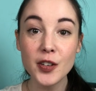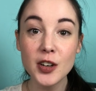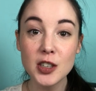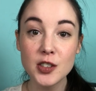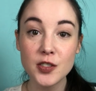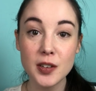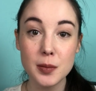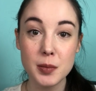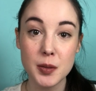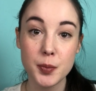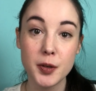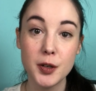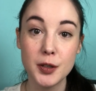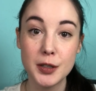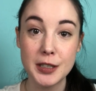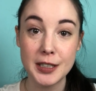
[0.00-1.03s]
first films
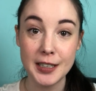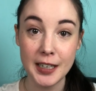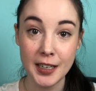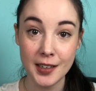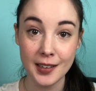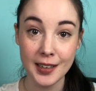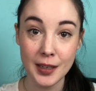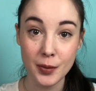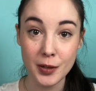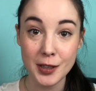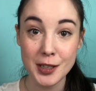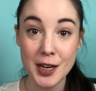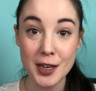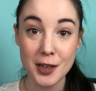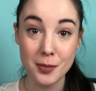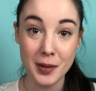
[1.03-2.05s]
produced in Italy were
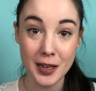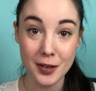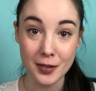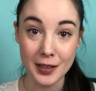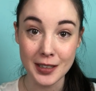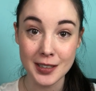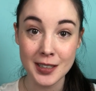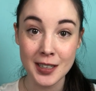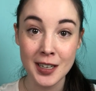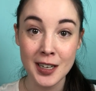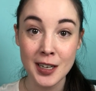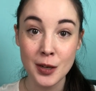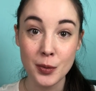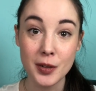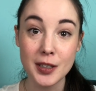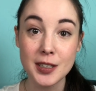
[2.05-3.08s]
documentaries,
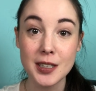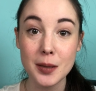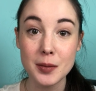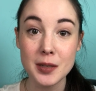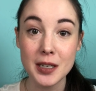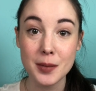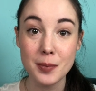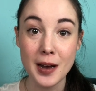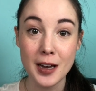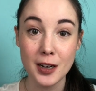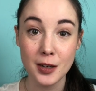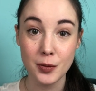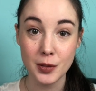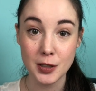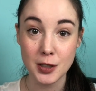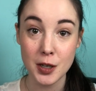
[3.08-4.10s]
where the subject matter
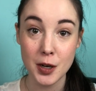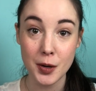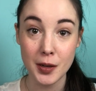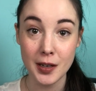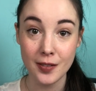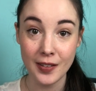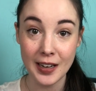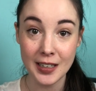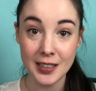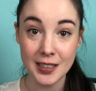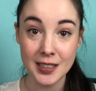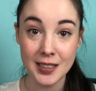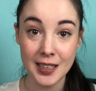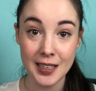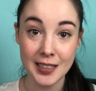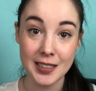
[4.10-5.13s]
was current
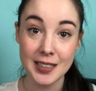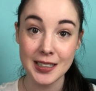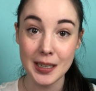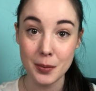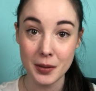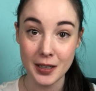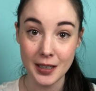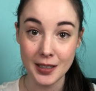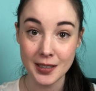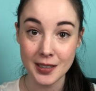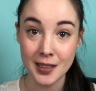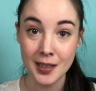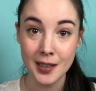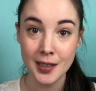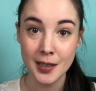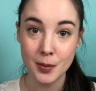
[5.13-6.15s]
events and celebrities,
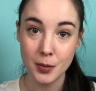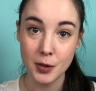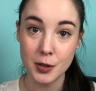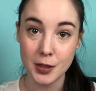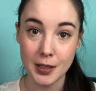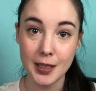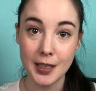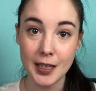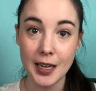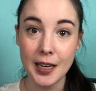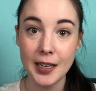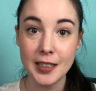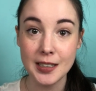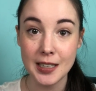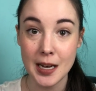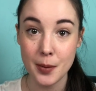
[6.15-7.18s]
mostly
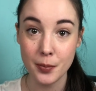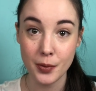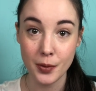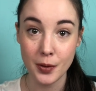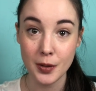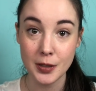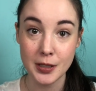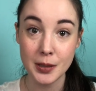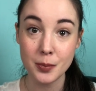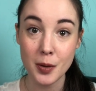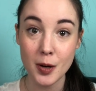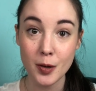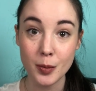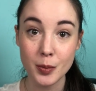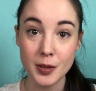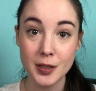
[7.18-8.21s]
kings, emperors, and
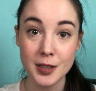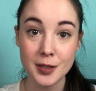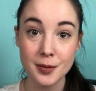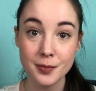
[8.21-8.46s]
popes.